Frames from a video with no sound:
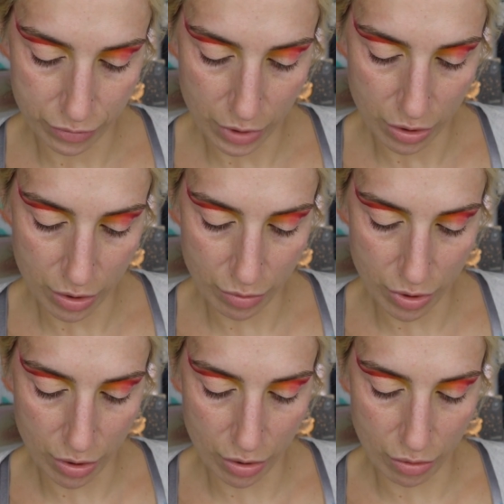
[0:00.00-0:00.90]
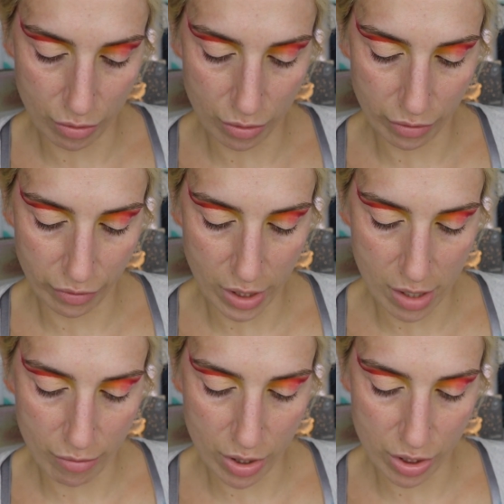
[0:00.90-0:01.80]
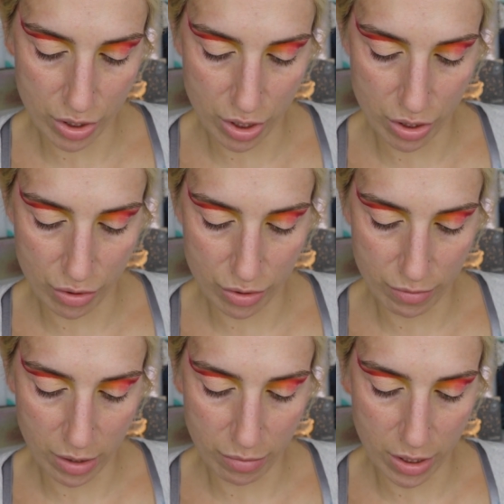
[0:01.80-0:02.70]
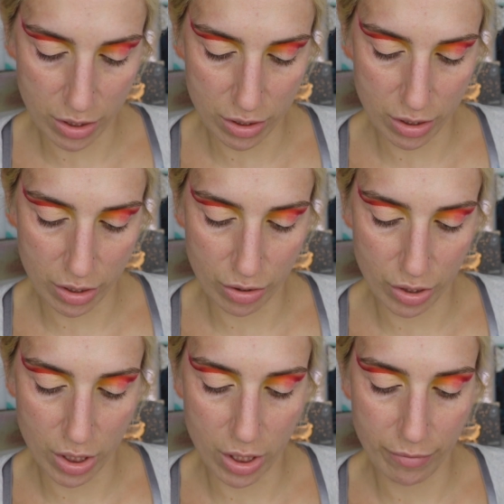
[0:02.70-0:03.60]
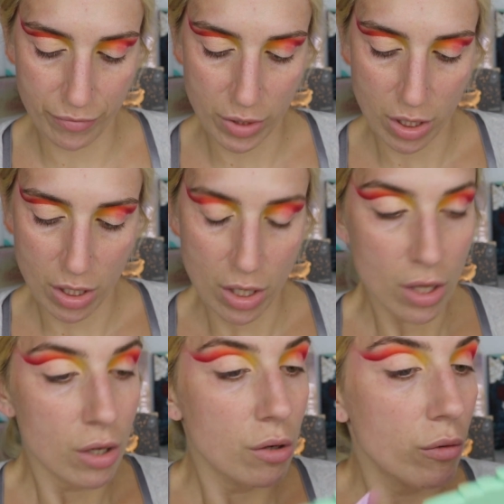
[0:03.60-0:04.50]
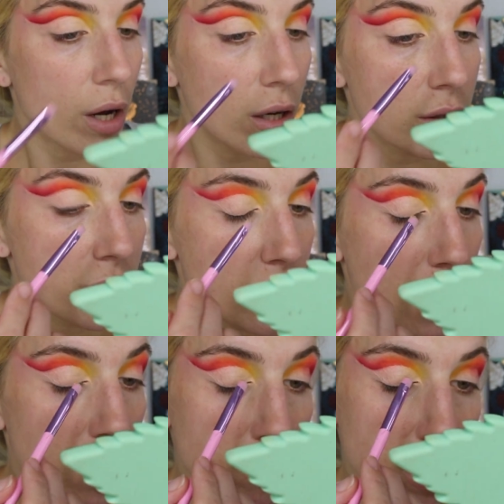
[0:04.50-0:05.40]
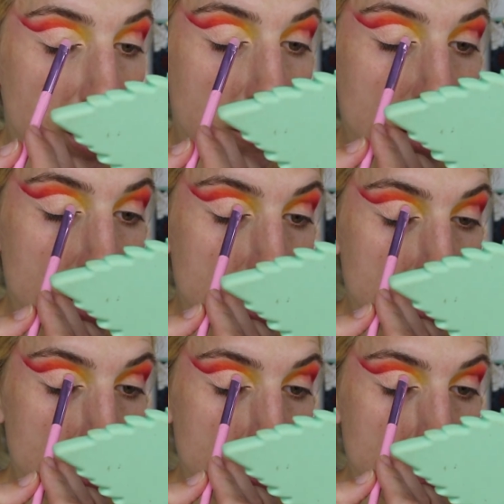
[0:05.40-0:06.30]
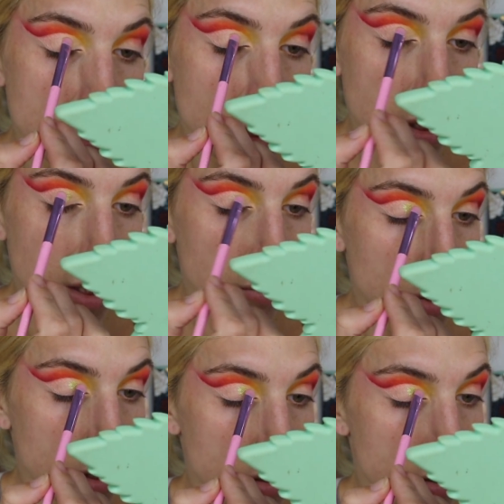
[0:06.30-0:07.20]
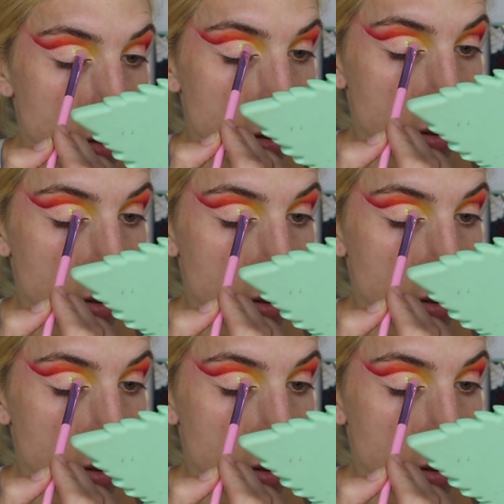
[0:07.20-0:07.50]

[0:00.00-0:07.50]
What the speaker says: So I'm just gonna go in with a flat brush and use my Peaches and Cream Rattlesnake pigment to set that base.